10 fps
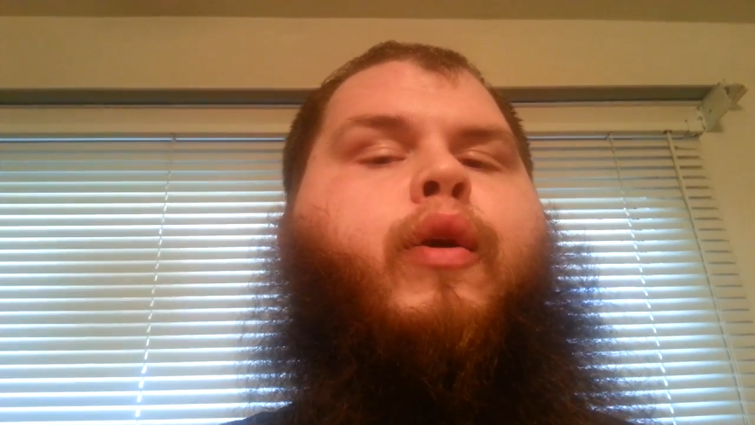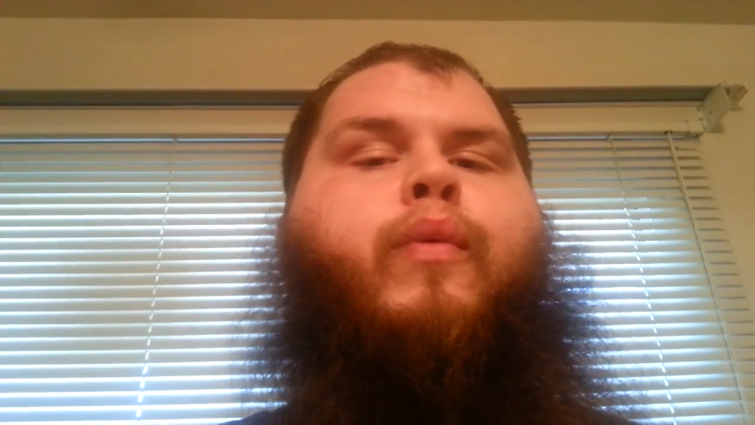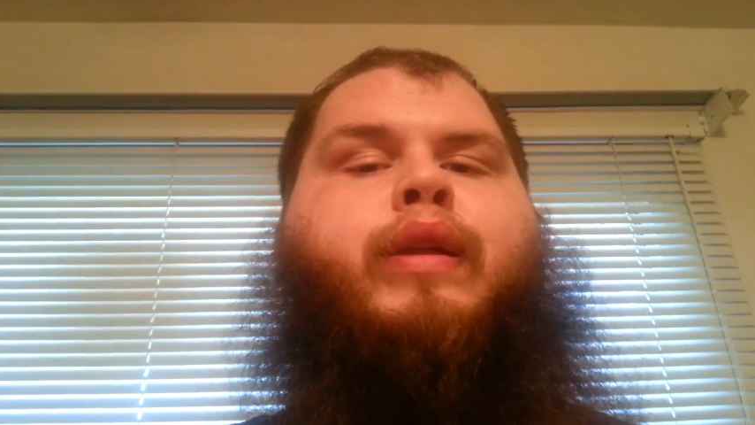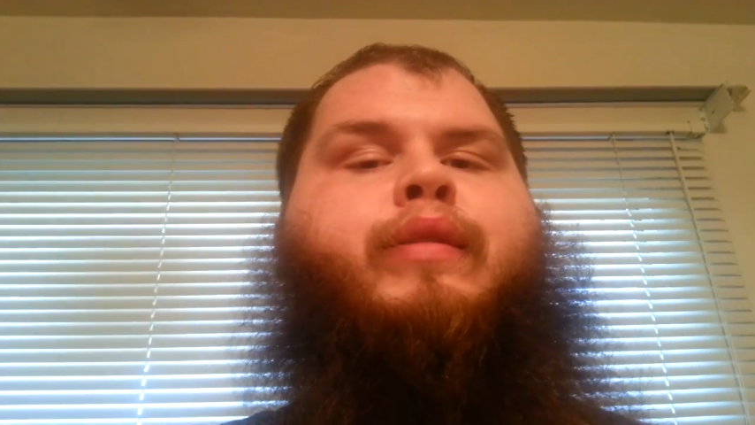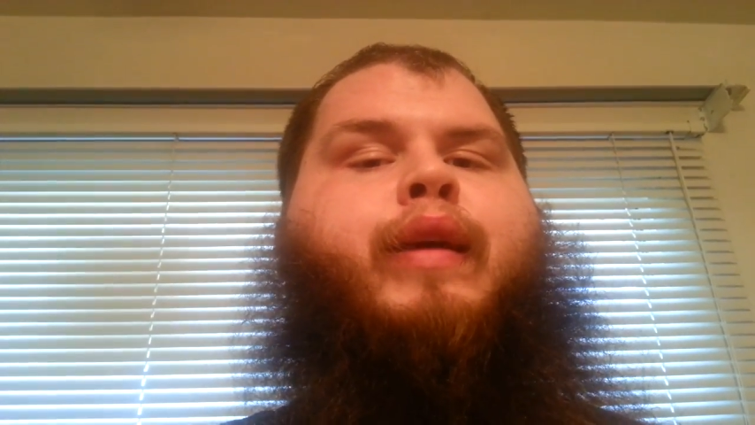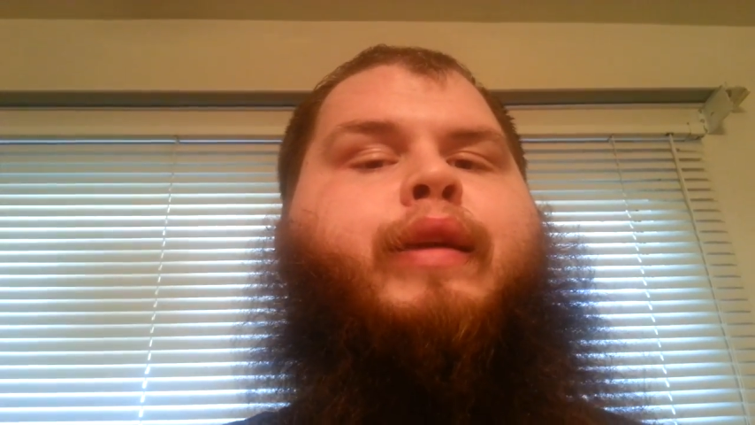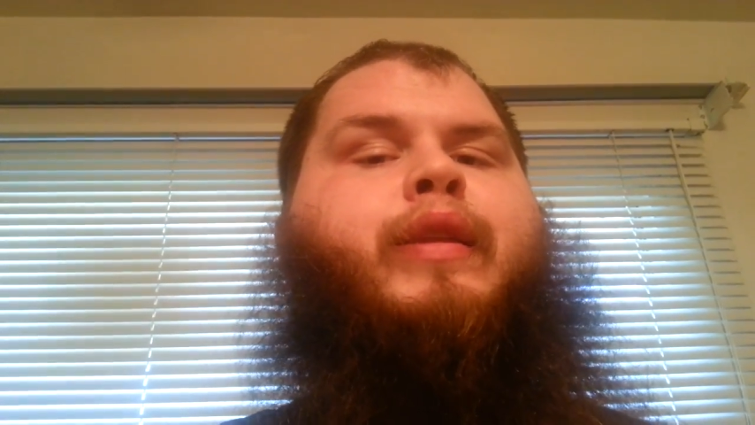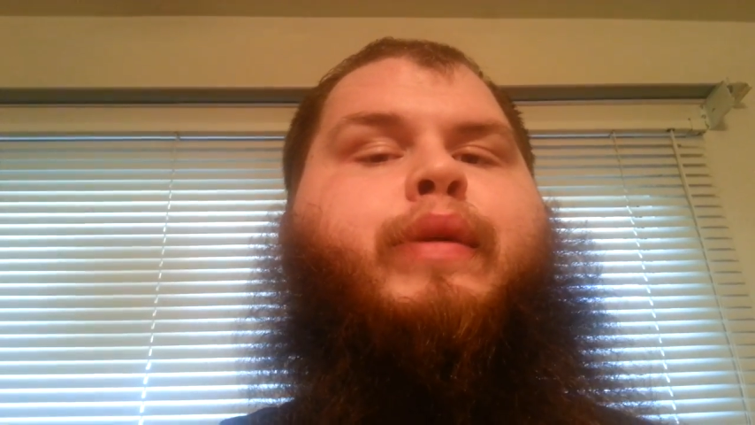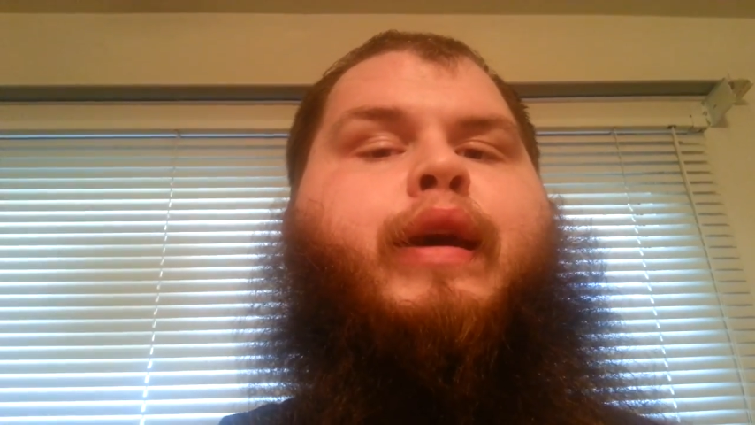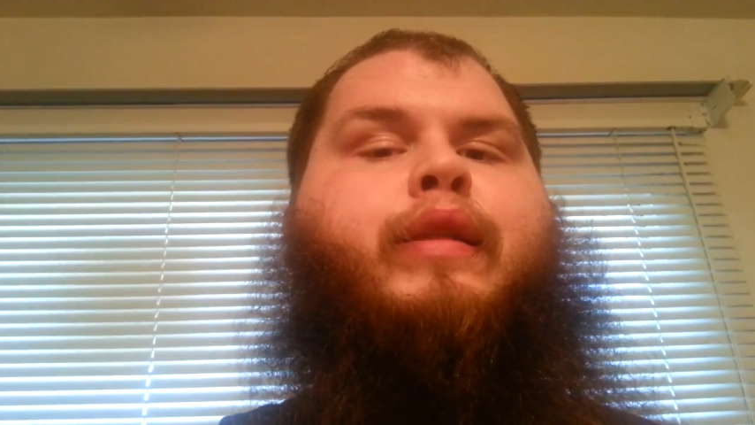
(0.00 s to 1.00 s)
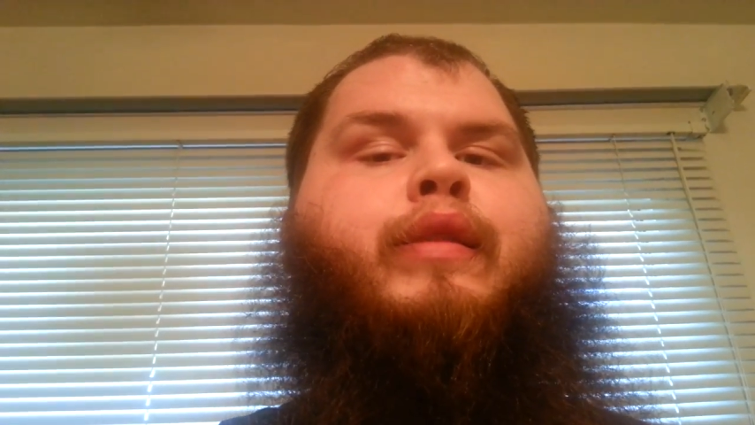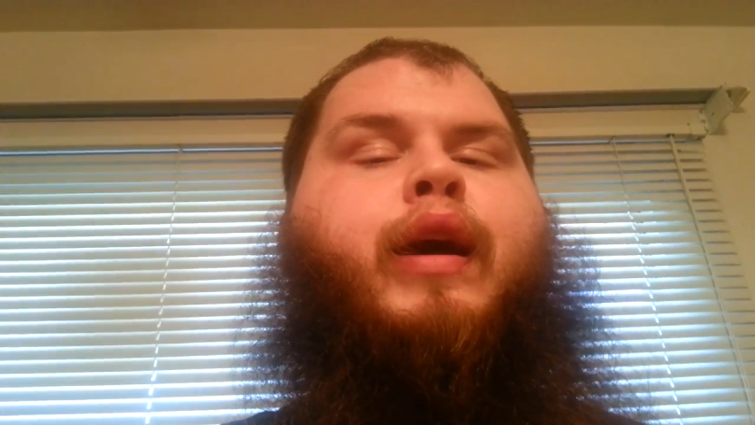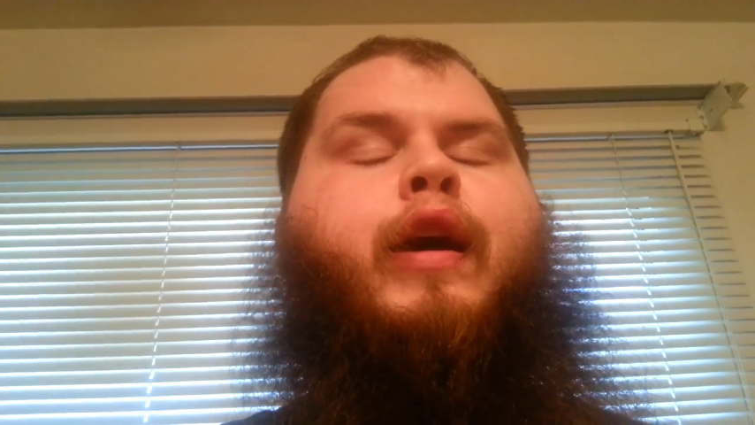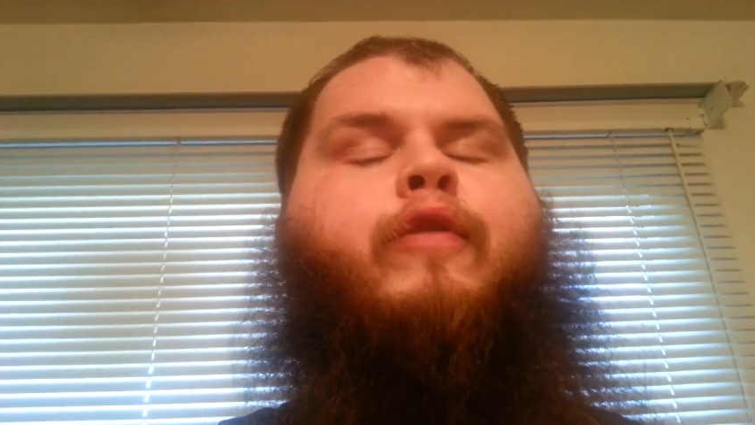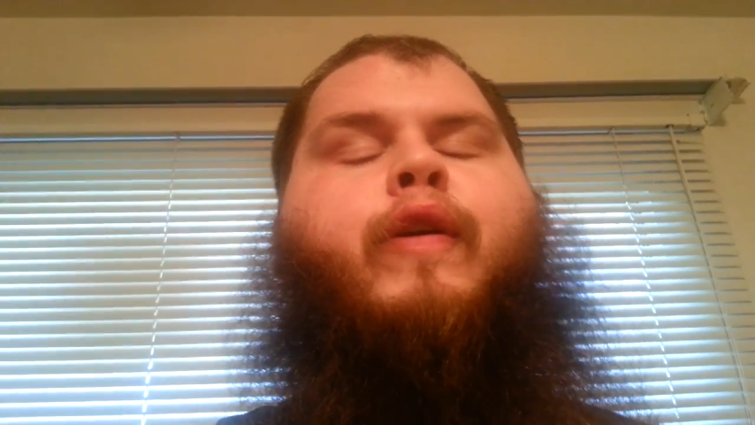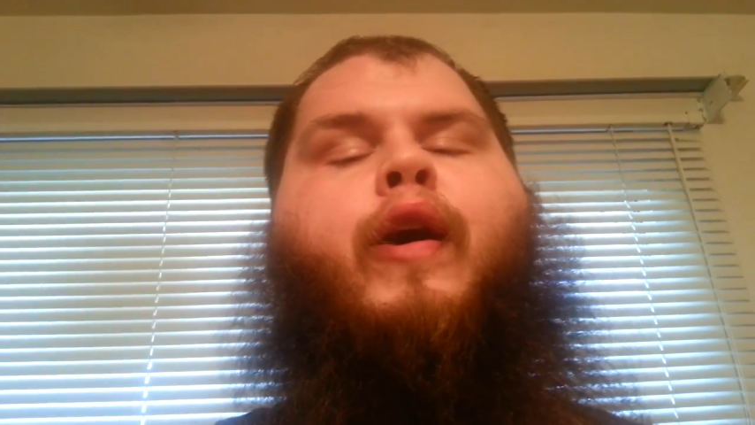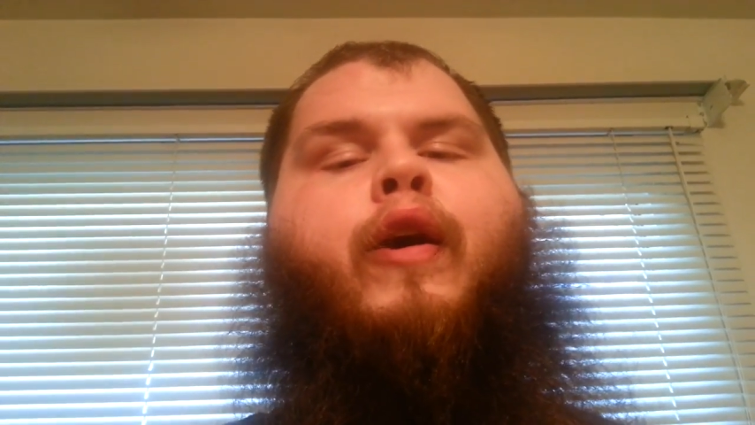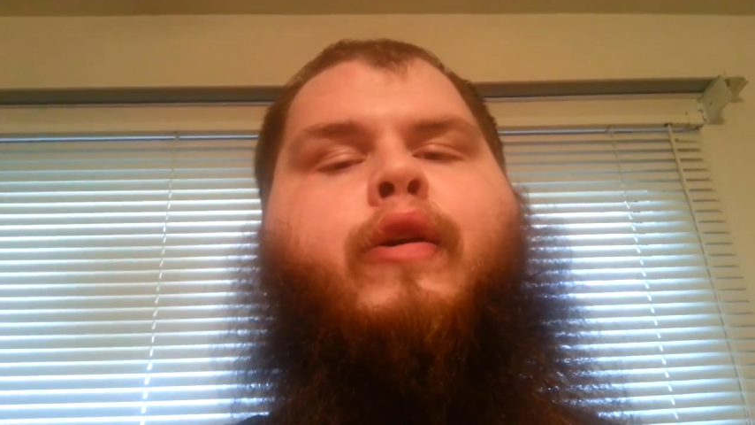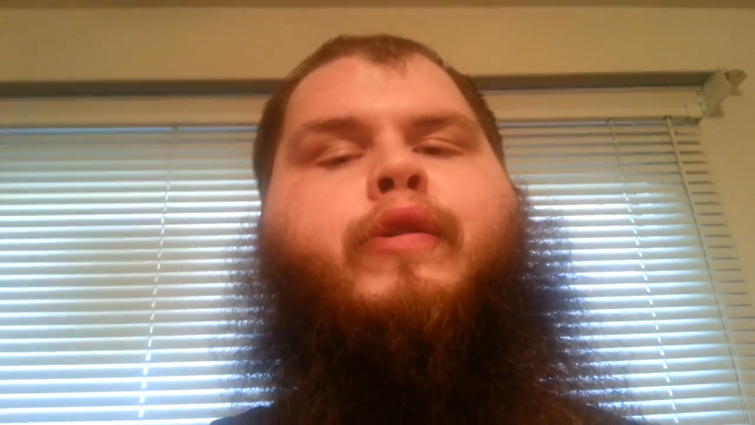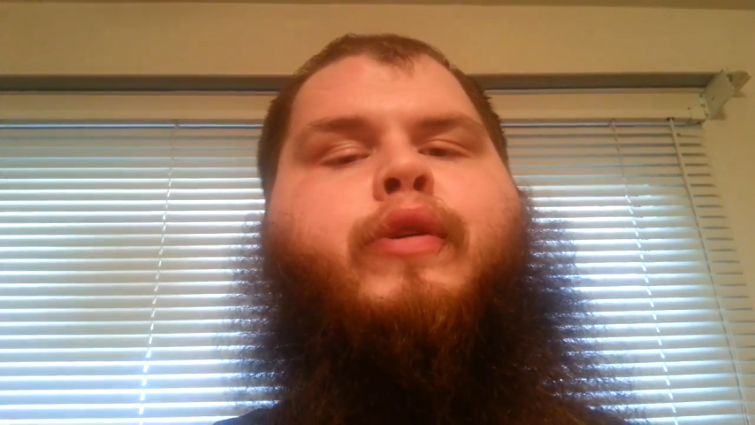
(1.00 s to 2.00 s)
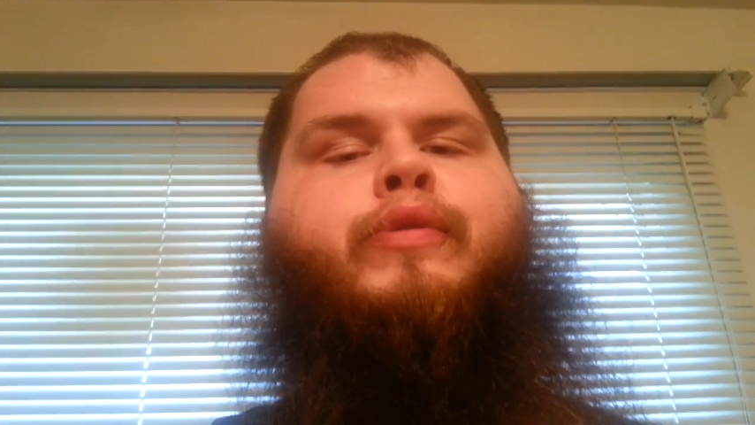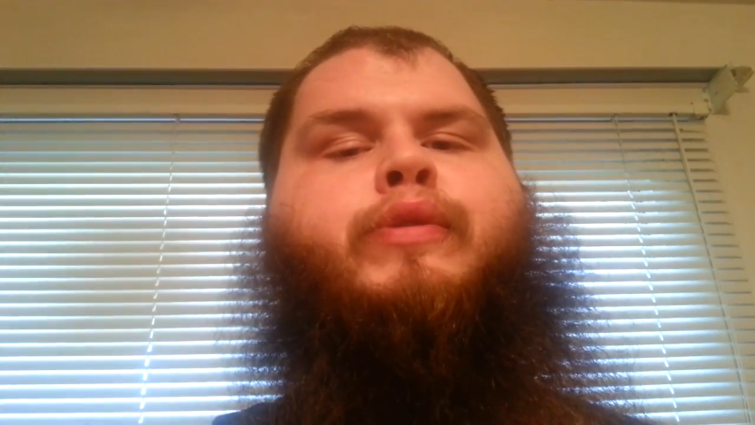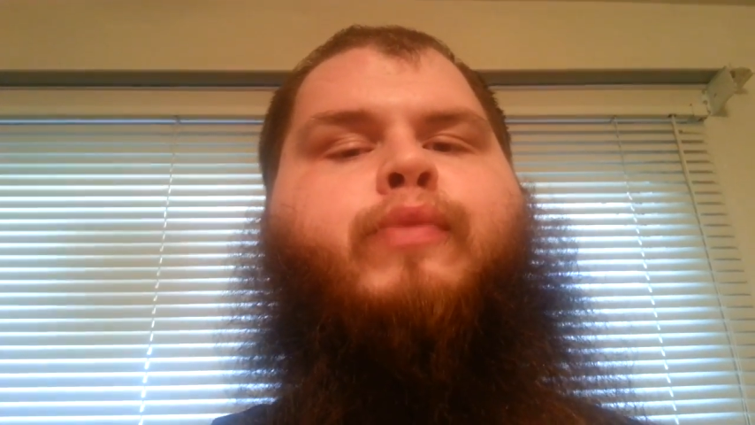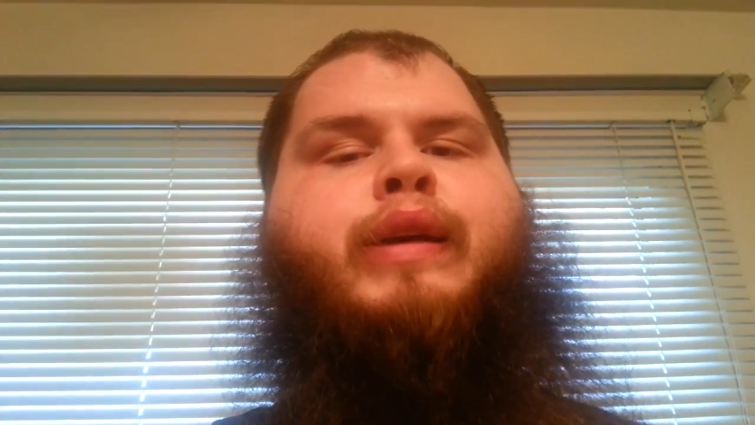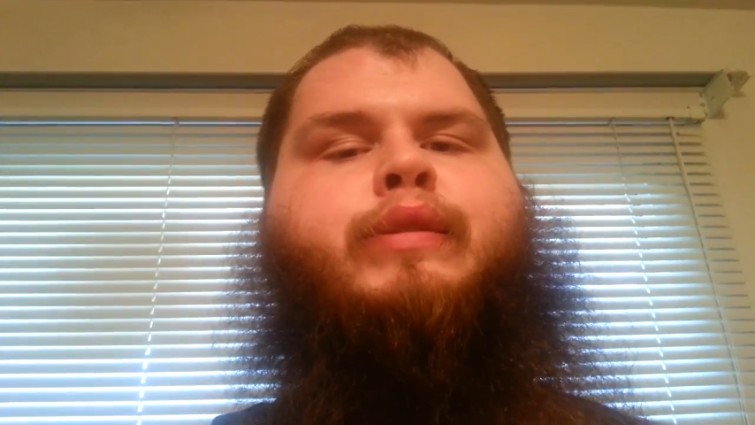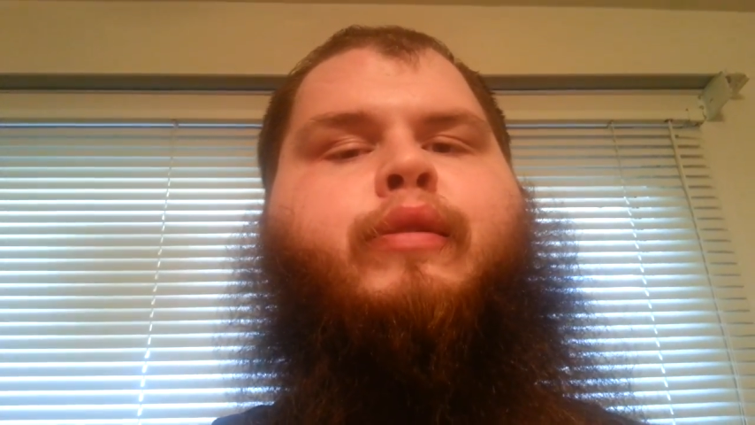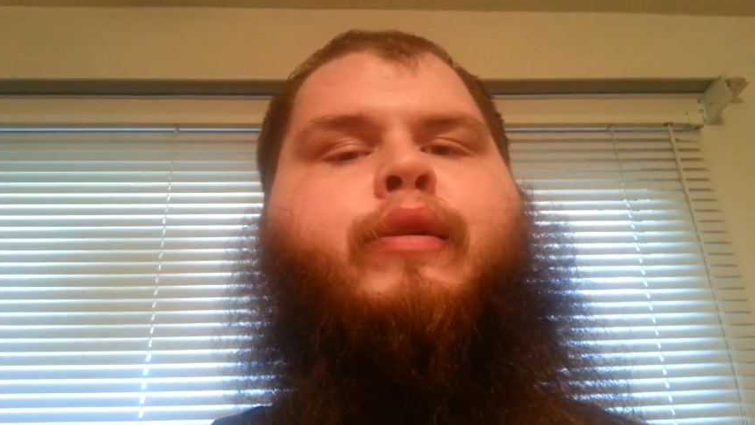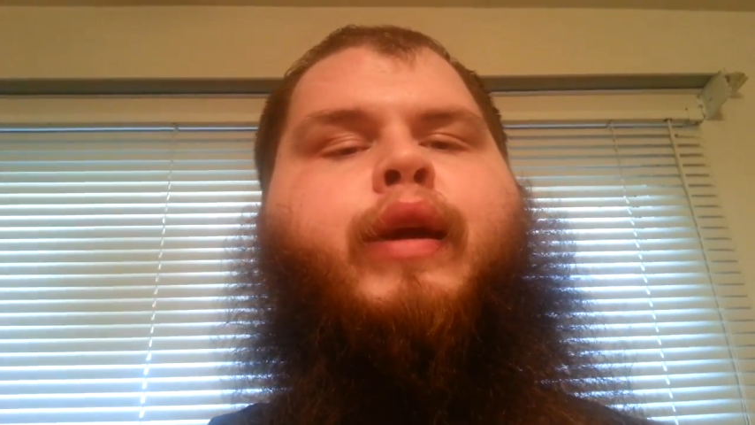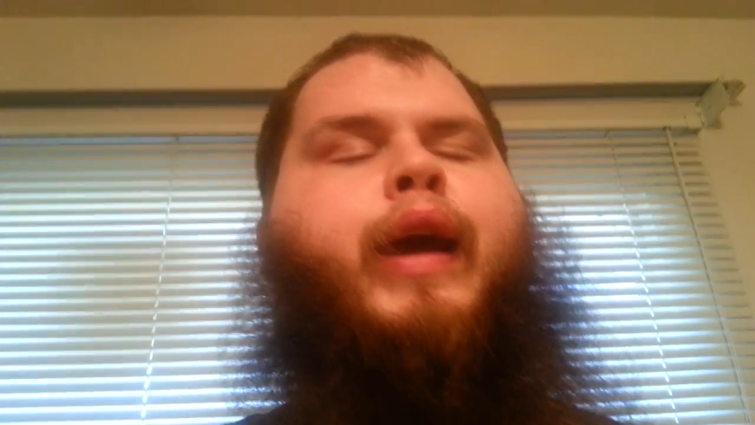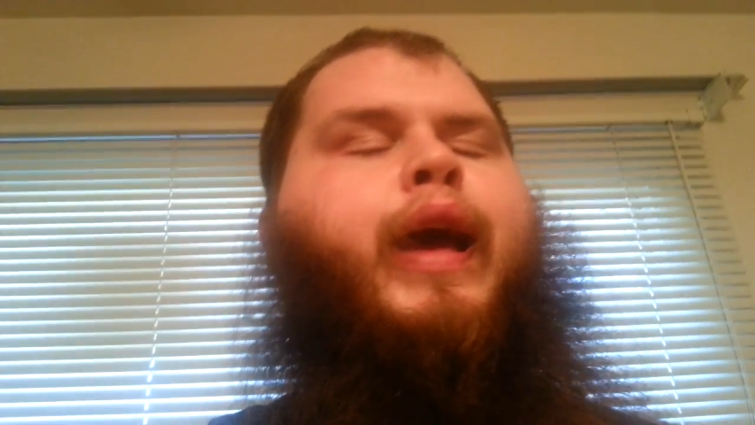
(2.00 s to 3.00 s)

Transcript: what it's like to be a tough, hard nosed wrestler.